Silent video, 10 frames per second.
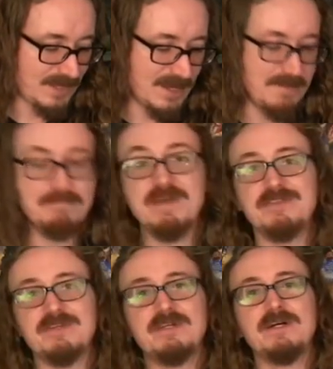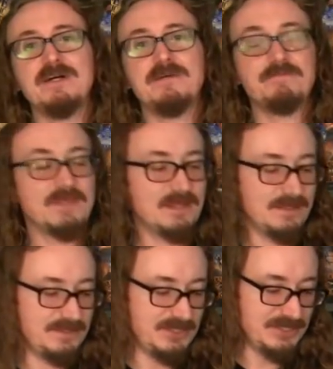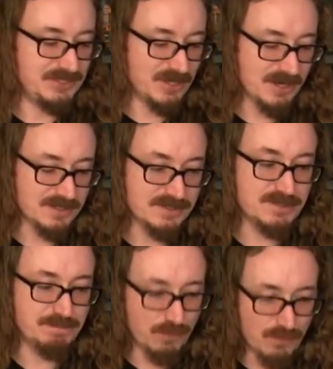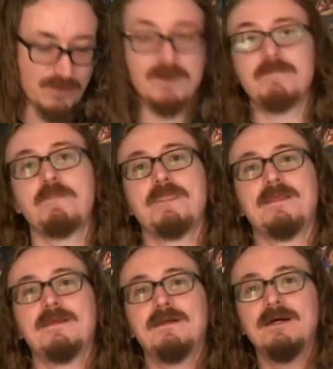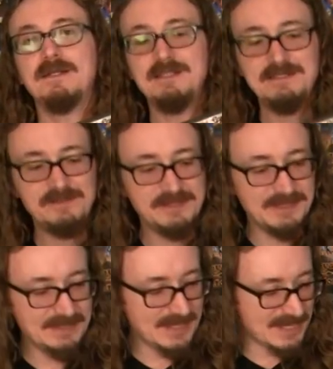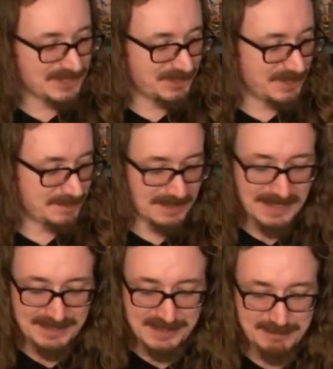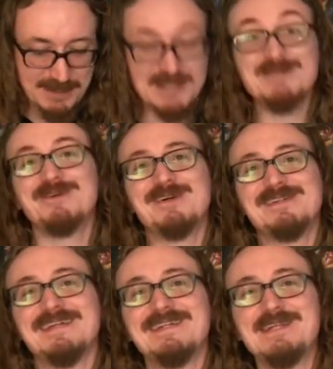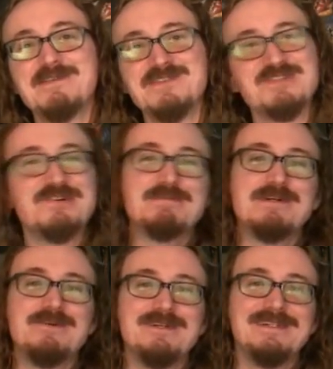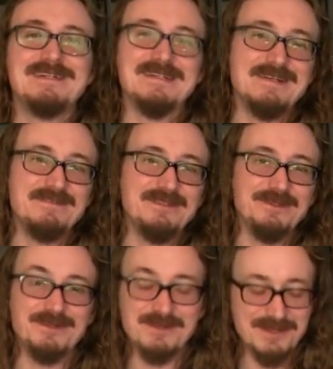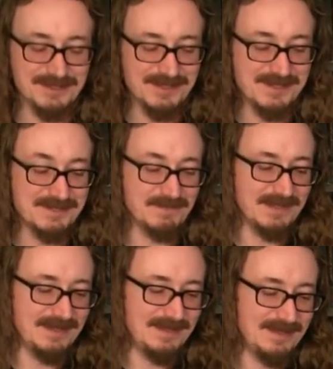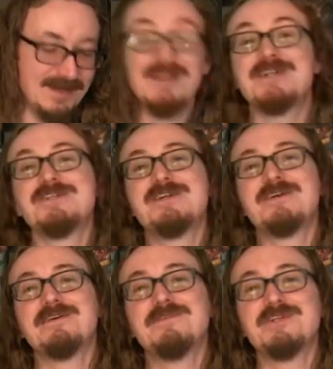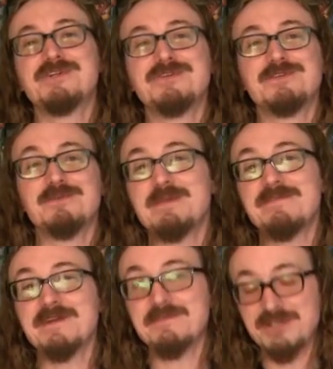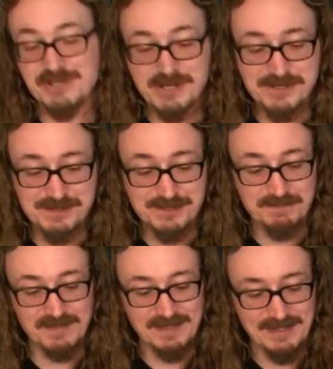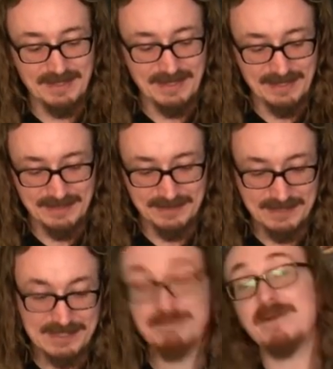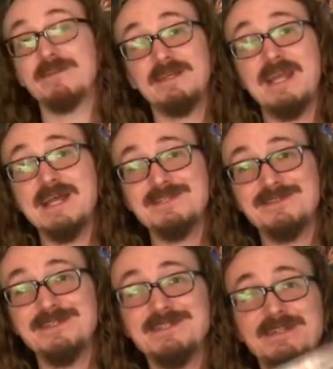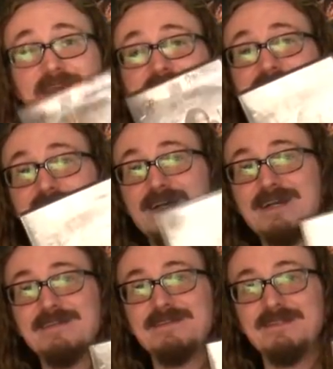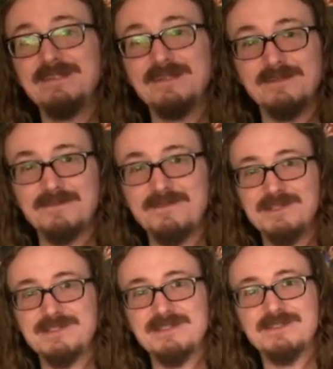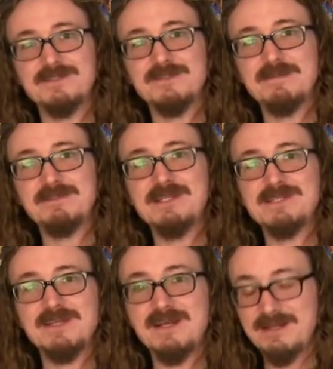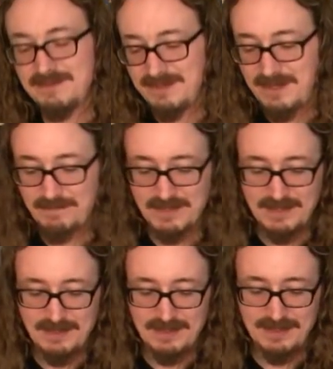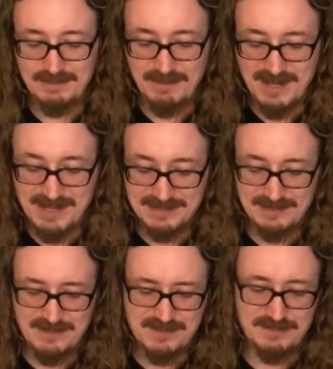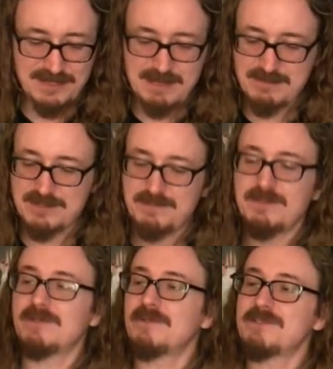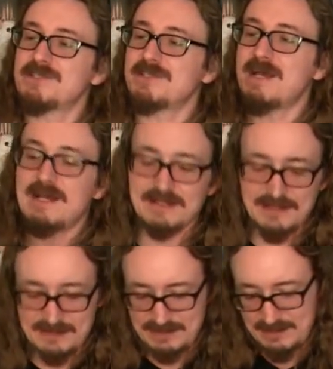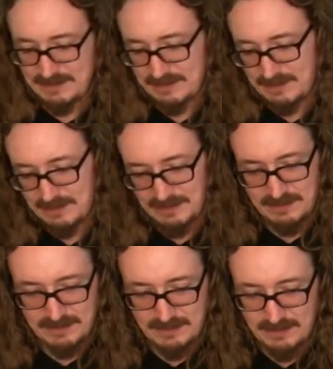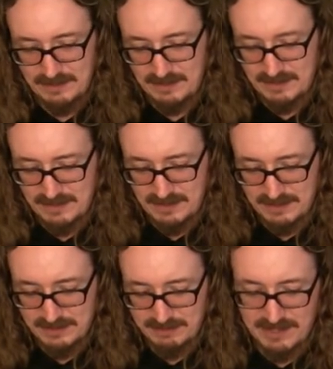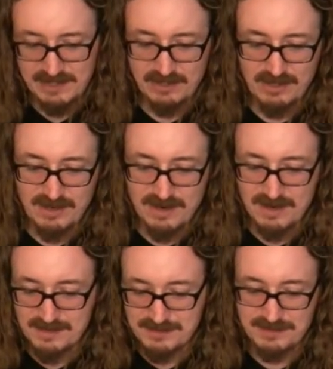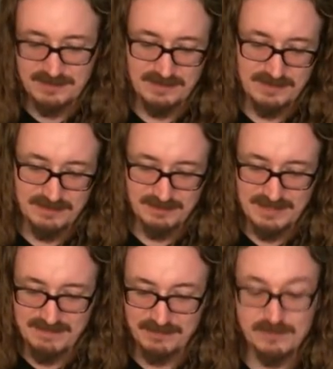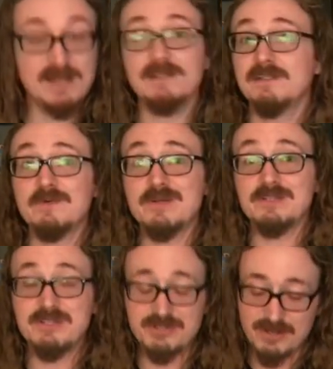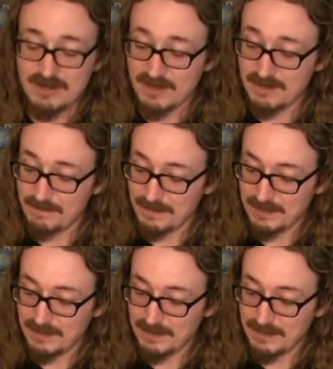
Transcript: uh, Mythica, the Dark Spore uh, D V D has shipped. I got this mainly because it had Kevin Sorbo in it, and I love the old Hercules. Uh, Legendary Adventures is one of my favorite shows. And uh, he's part of the cast on this. And they even signed the, I don't know can see this or not, but they signed the, uh, the box. And it also came with something called Saga. Uh, some kind of cards. You know, I really have no idea what these are.